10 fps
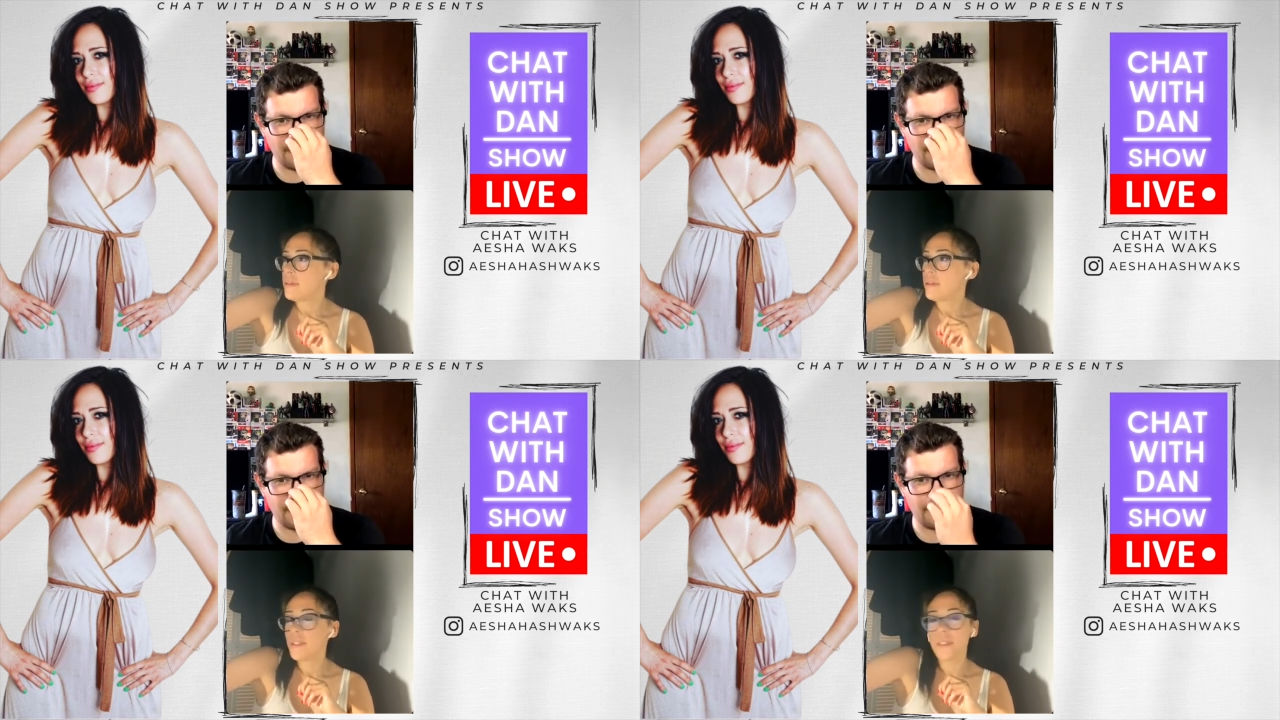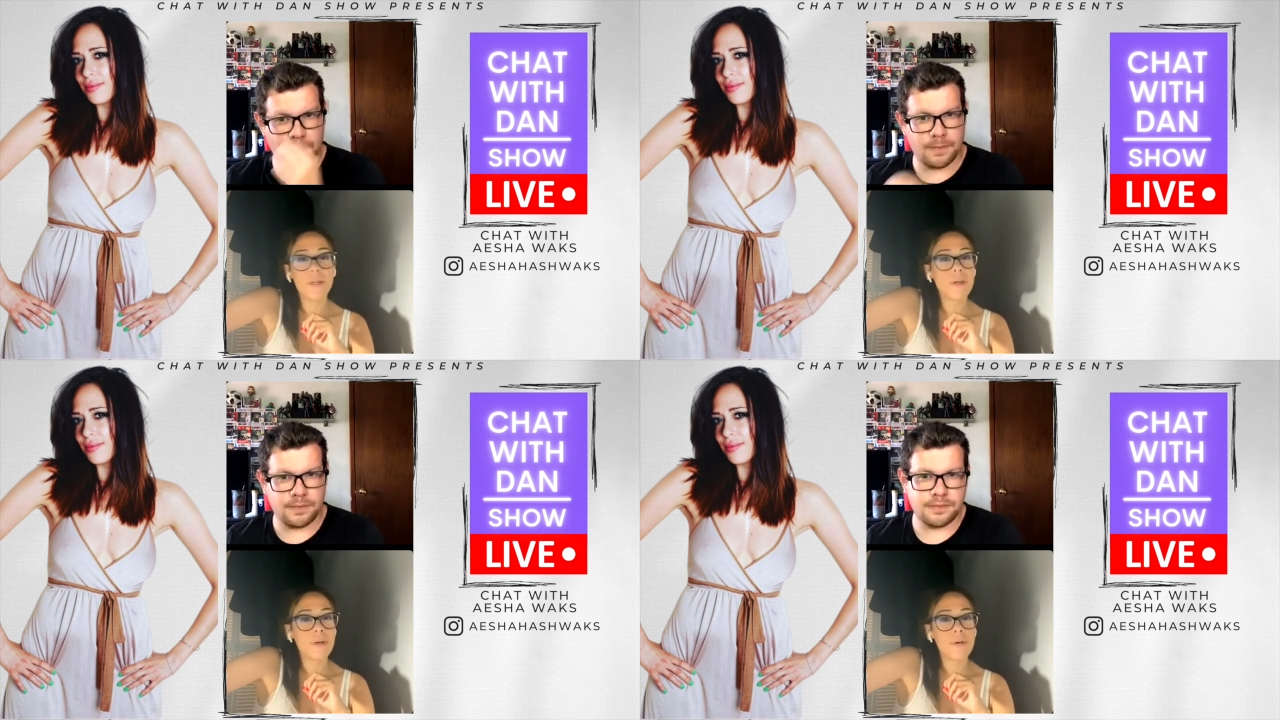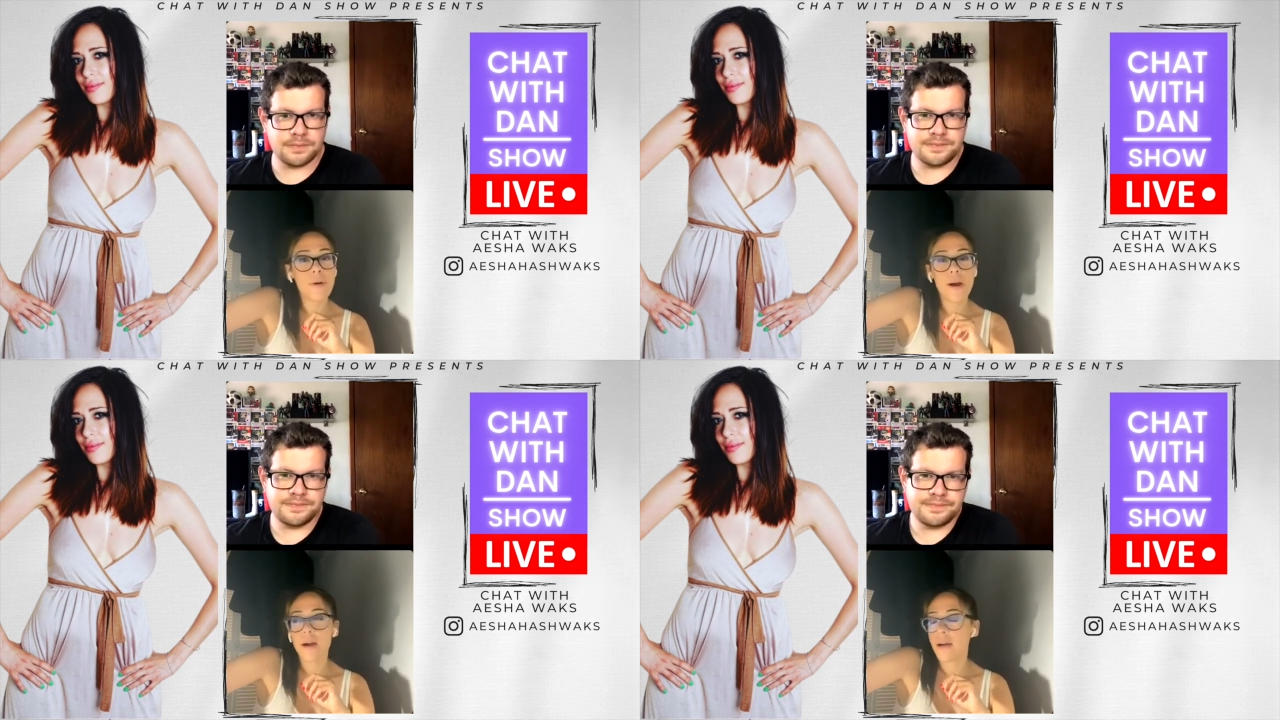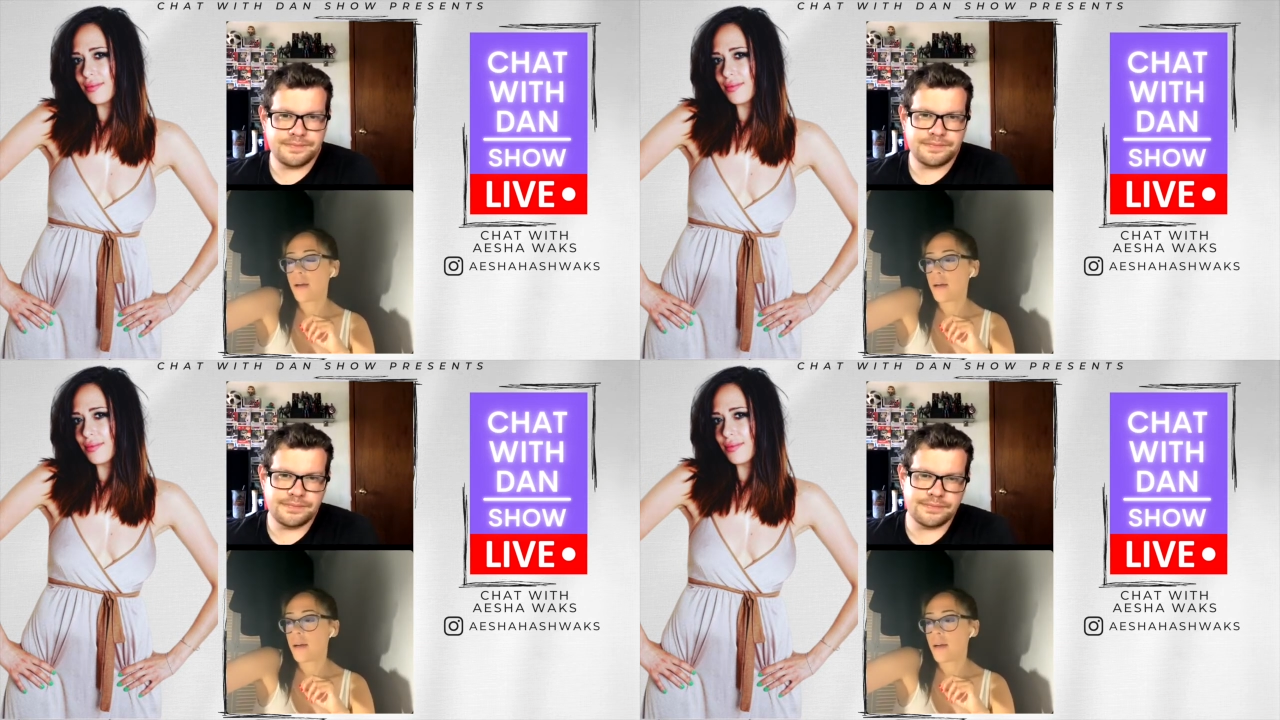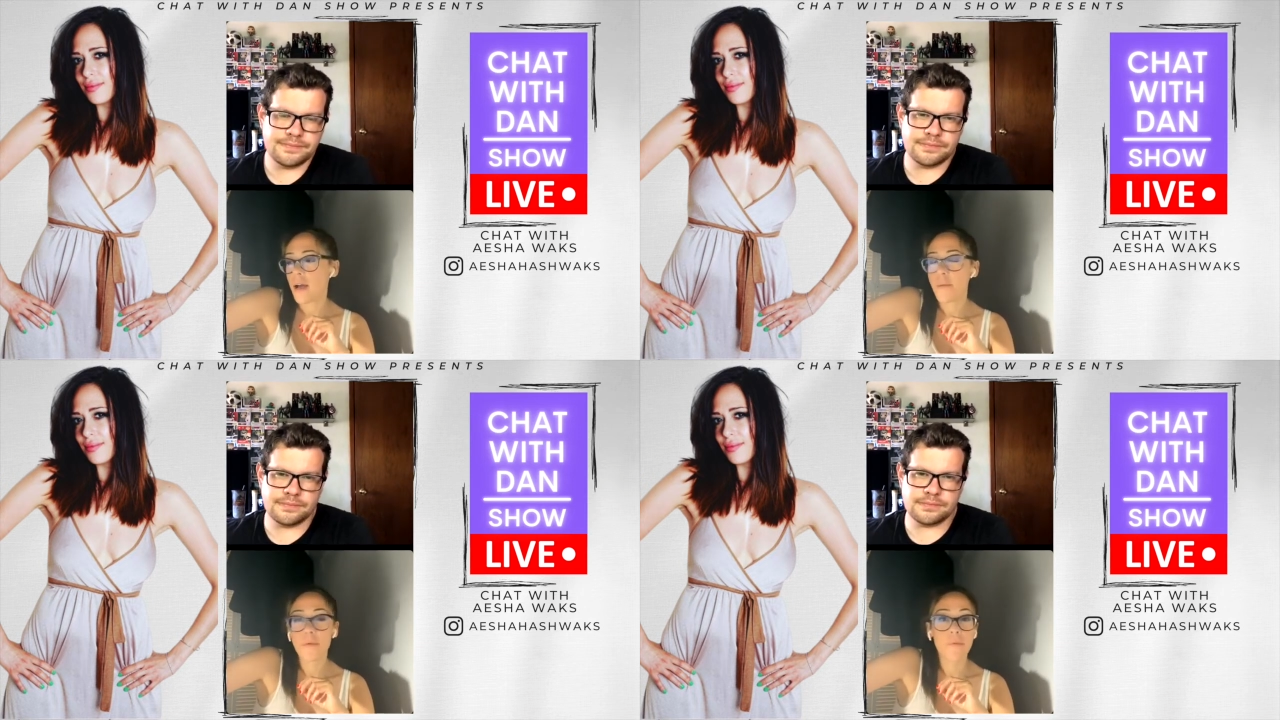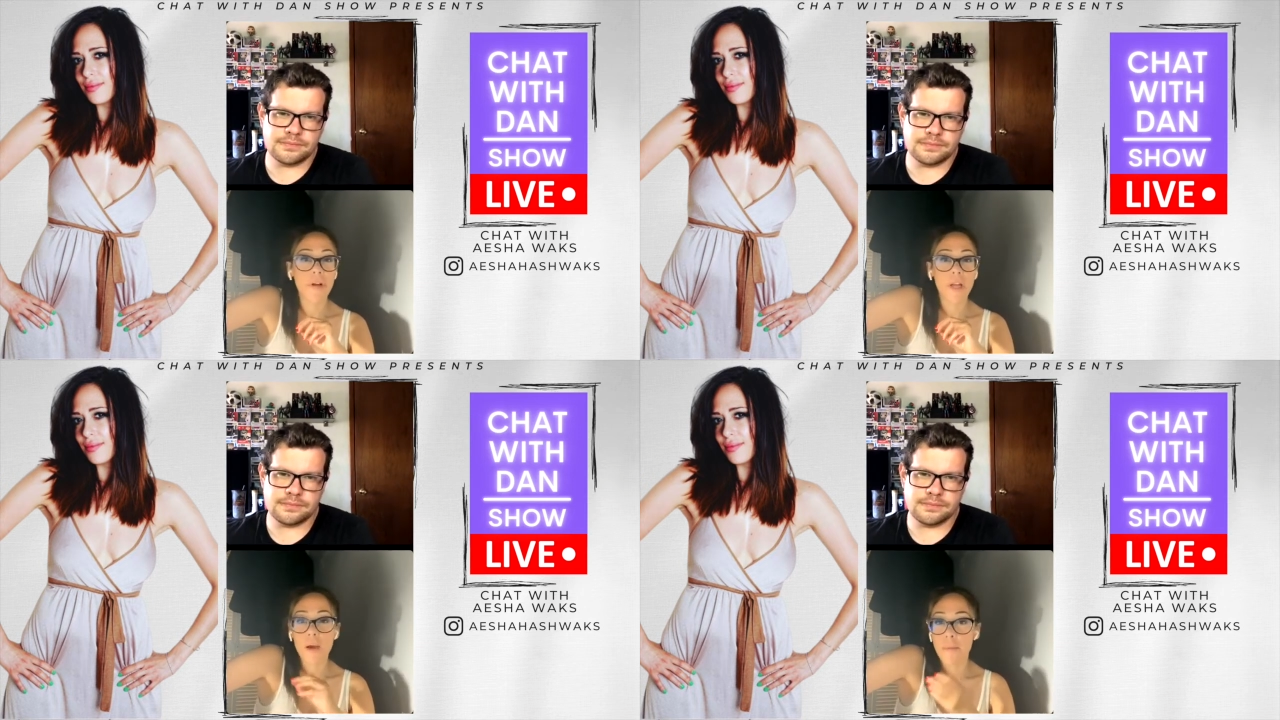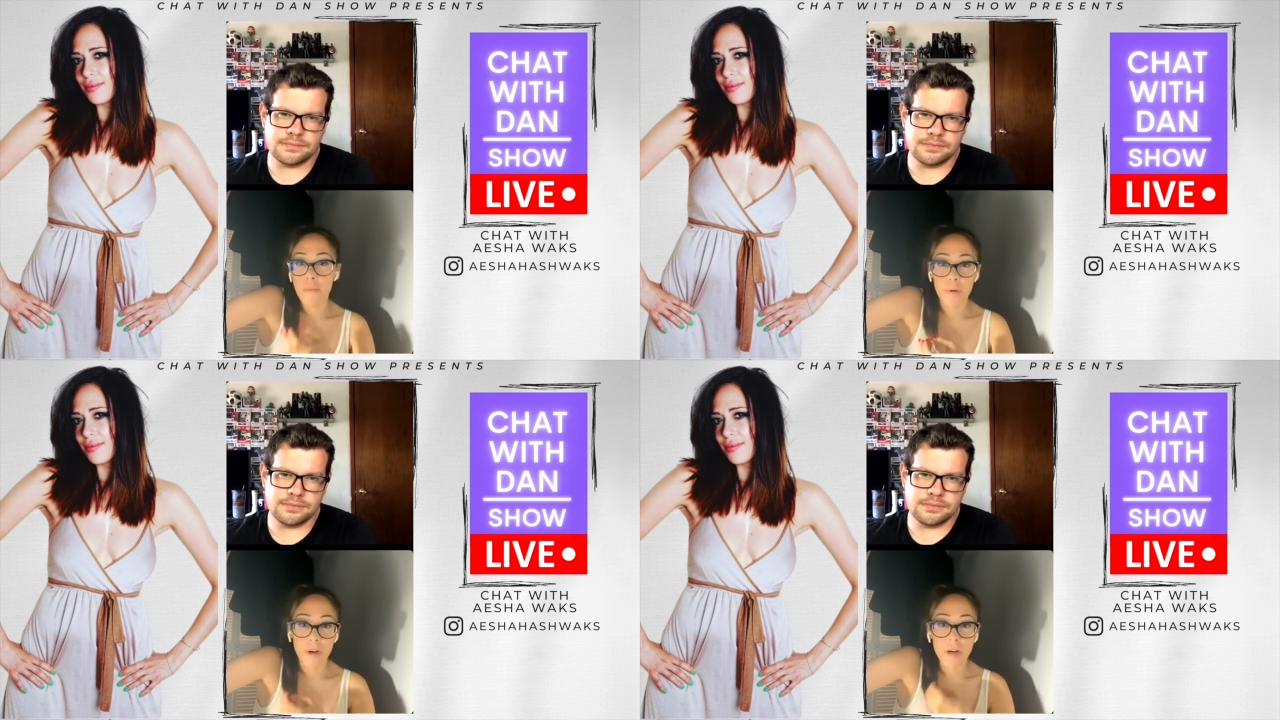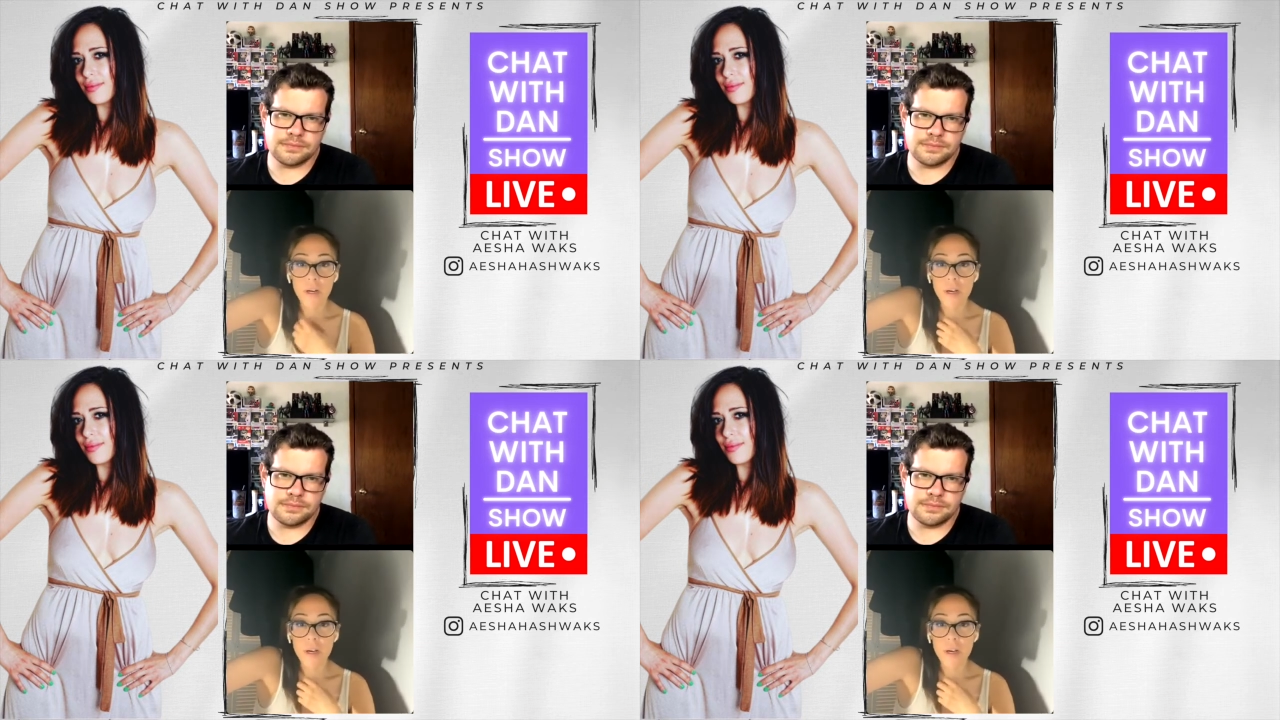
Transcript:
Speaker 1: You know, I've been working on my book,